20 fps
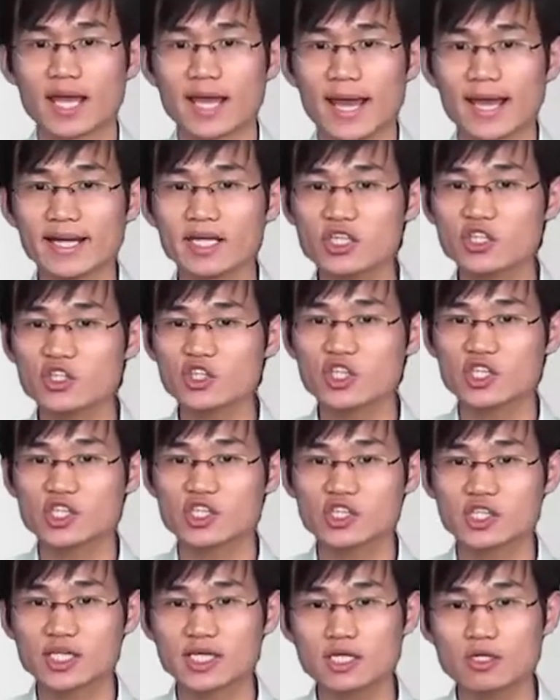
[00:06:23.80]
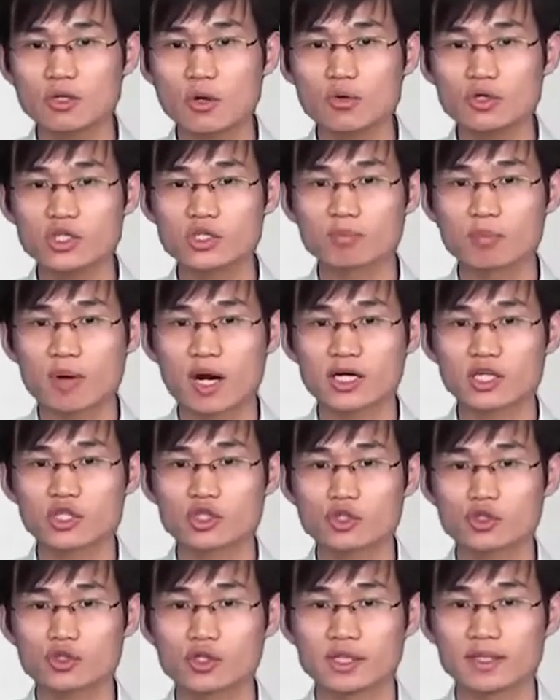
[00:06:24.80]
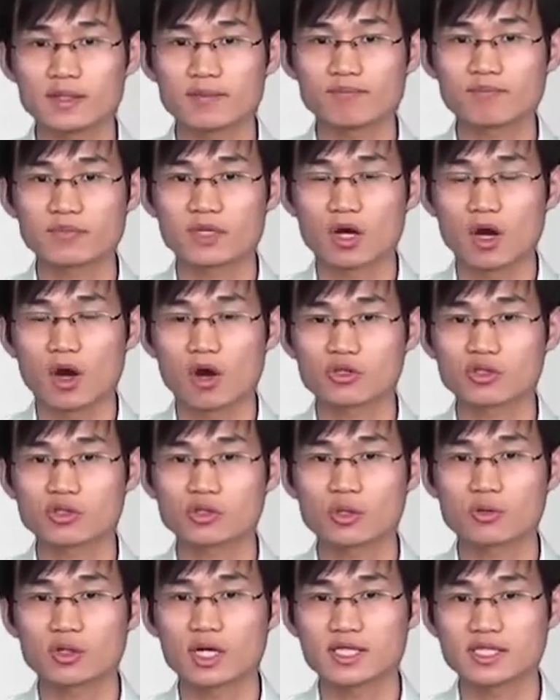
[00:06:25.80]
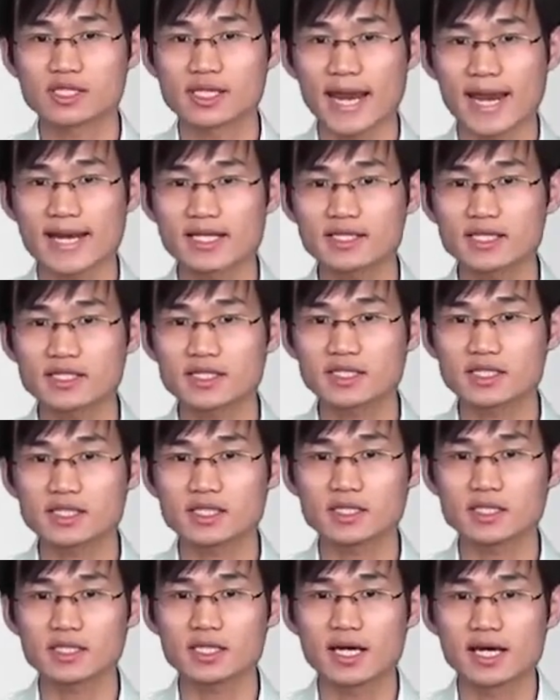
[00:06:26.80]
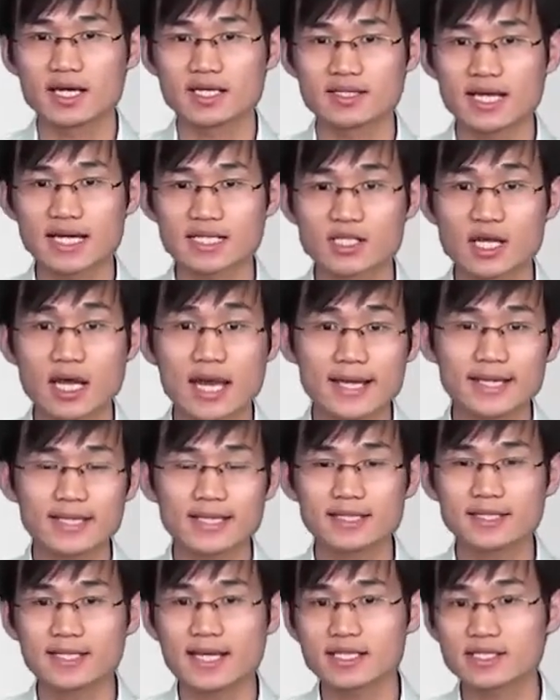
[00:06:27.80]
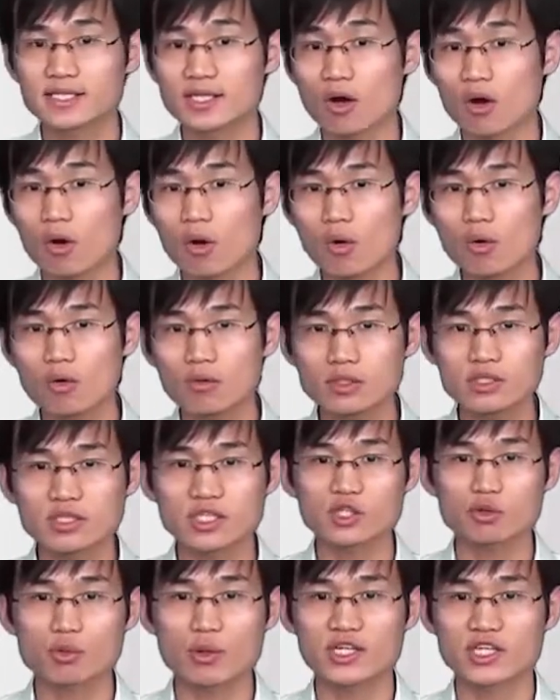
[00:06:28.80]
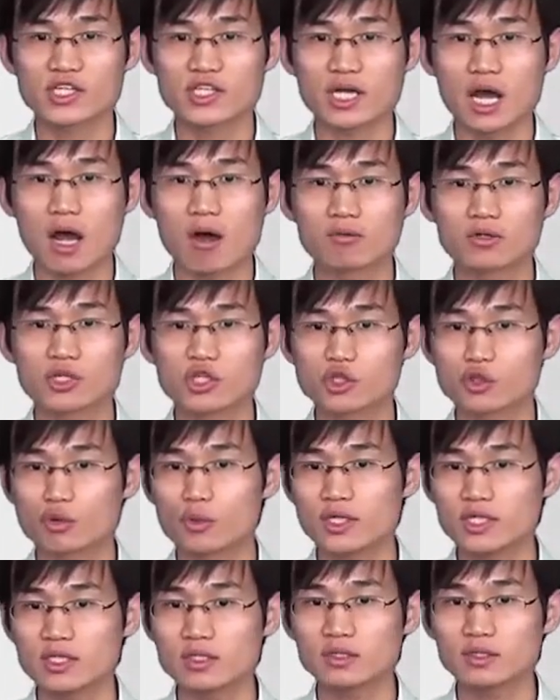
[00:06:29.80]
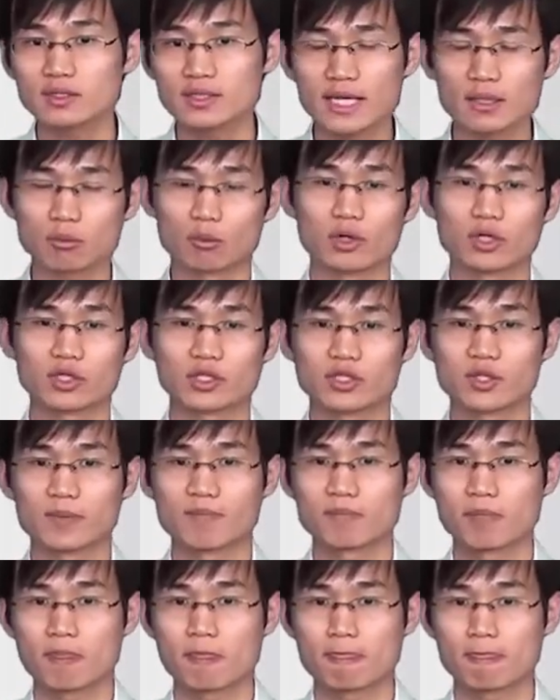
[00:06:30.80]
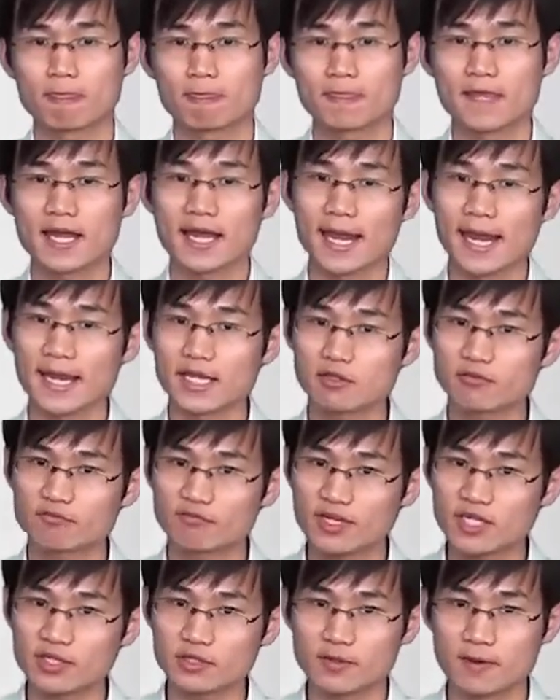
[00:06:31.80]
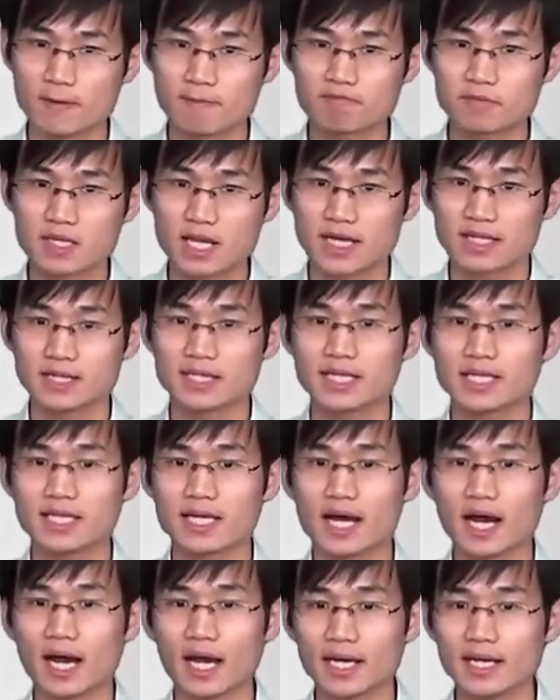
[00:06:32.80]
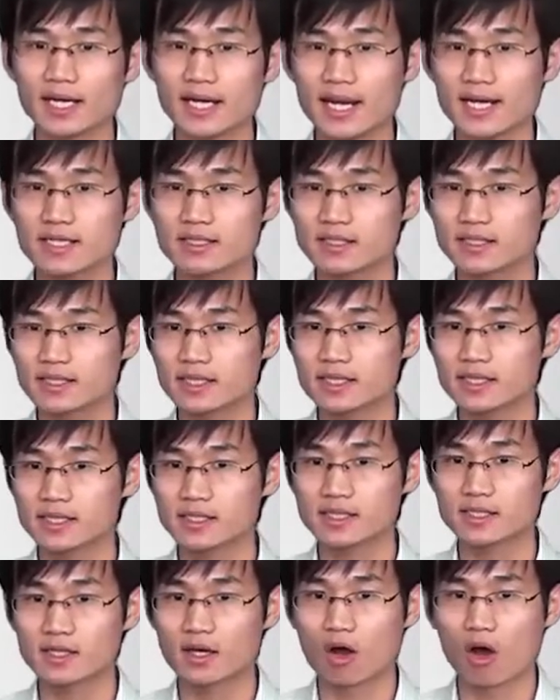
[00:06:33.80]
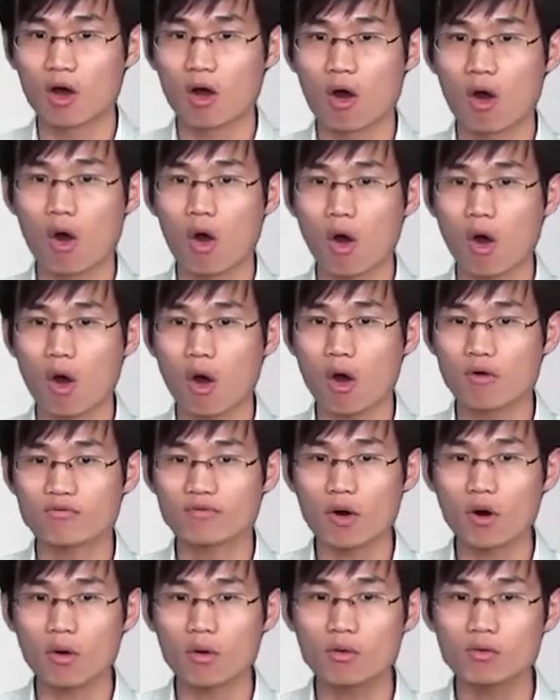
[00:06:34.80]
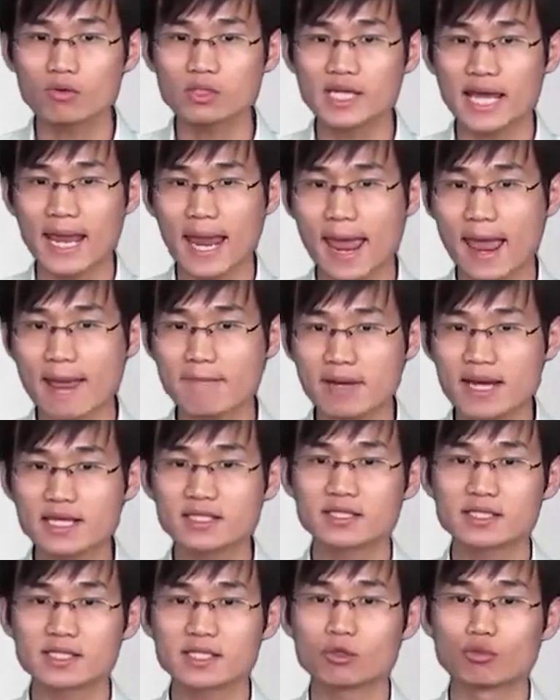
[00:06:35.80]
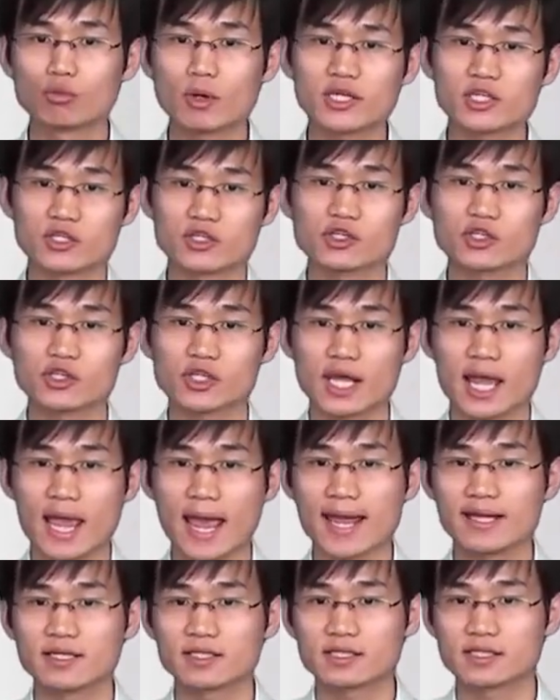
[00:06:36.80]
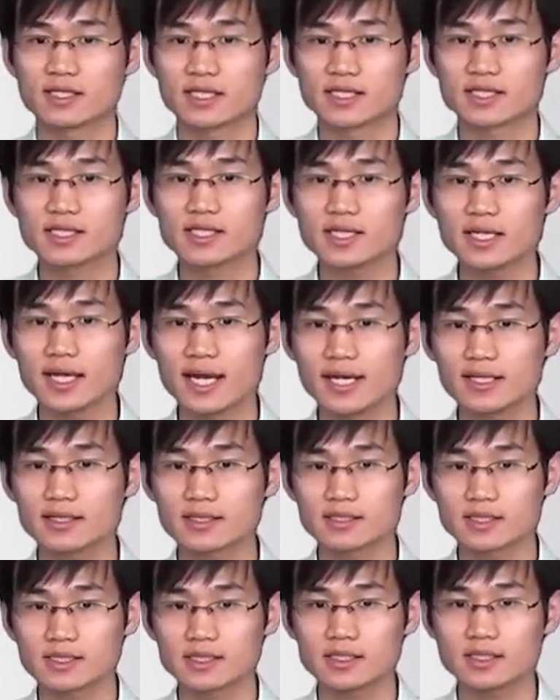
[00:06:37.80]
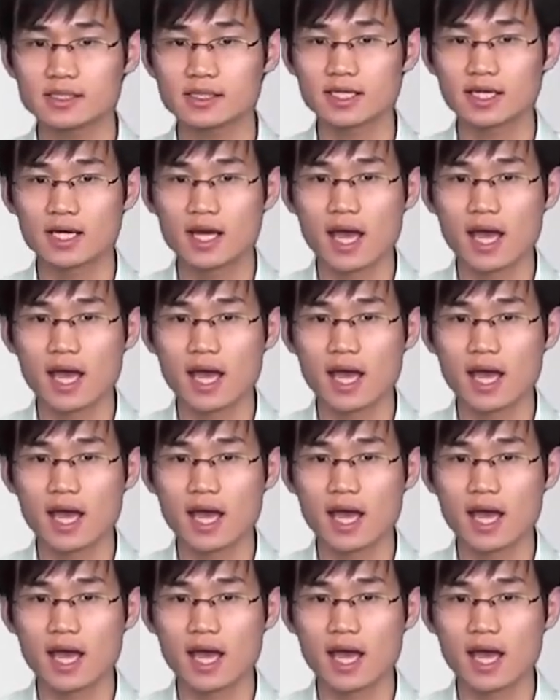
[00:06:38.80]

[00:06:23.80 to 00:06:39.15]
It is a single spelling tree, also known as SST, that connects all the switches on the switching network. In the figure, the ISTs of all the MST regions and the CST